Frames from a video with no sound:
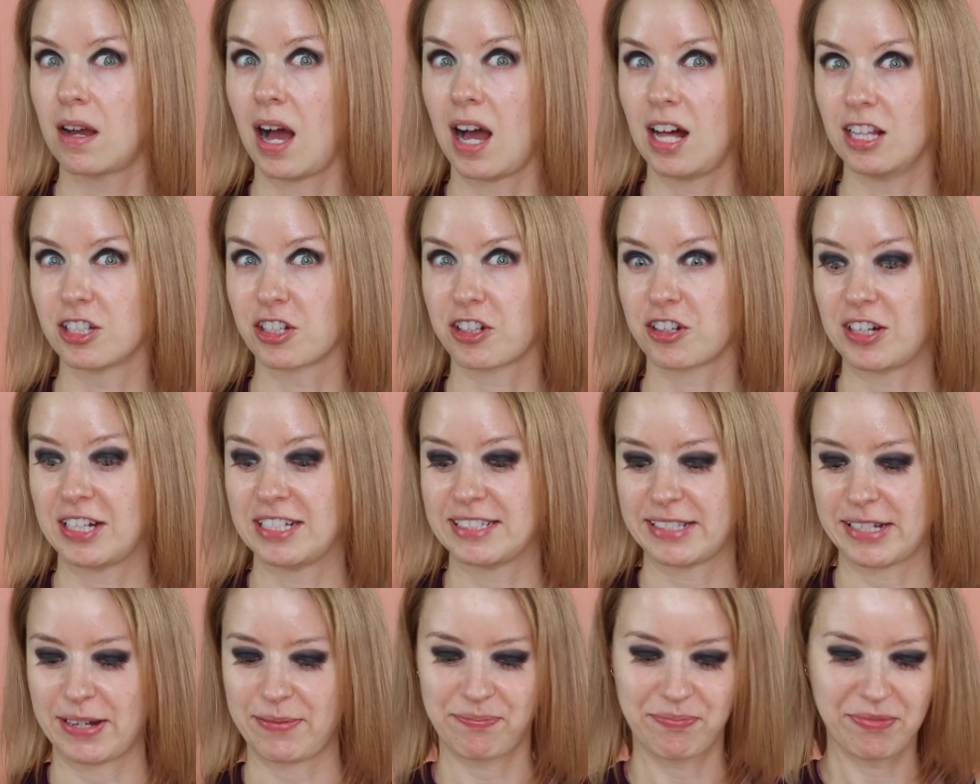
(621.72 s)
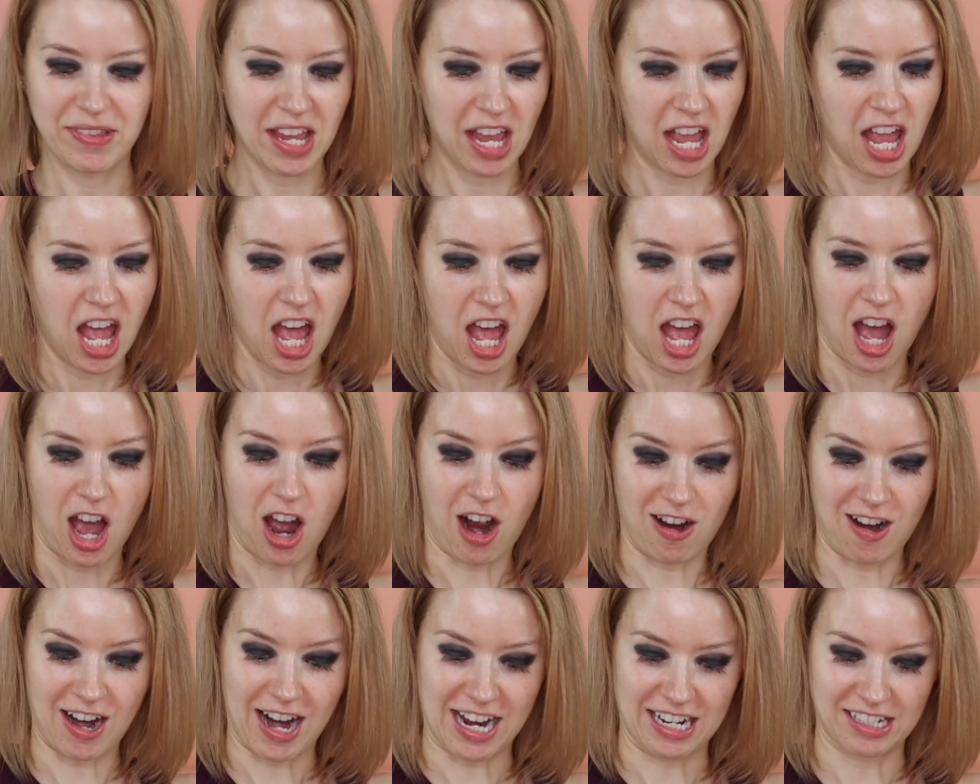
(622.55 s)
I look crazy.
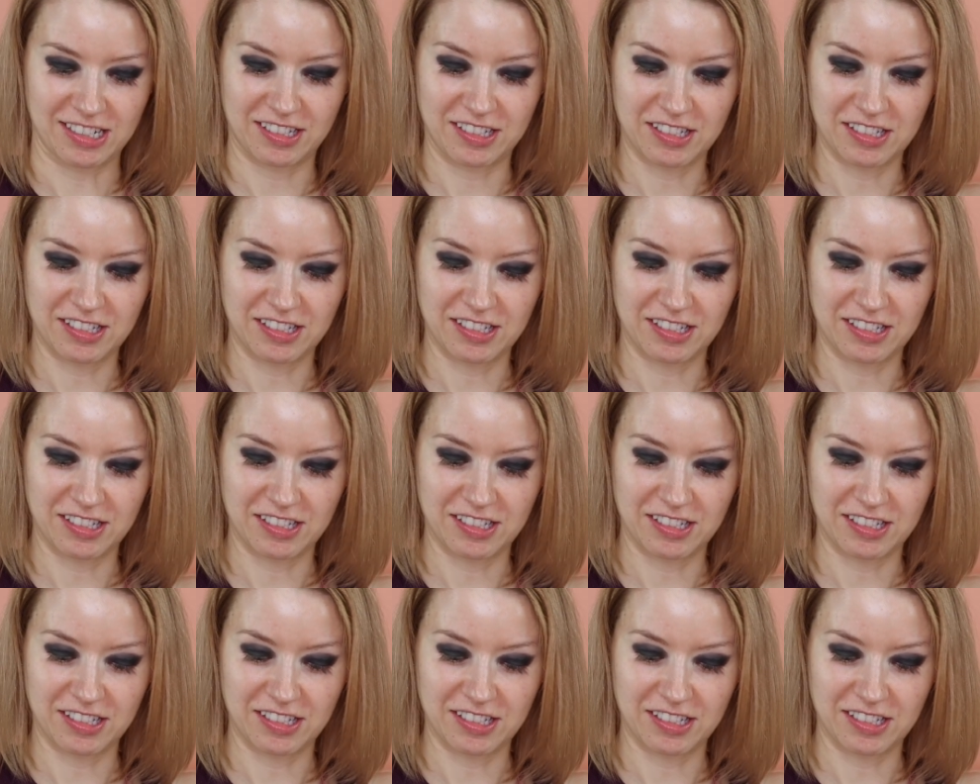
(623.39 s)
All right,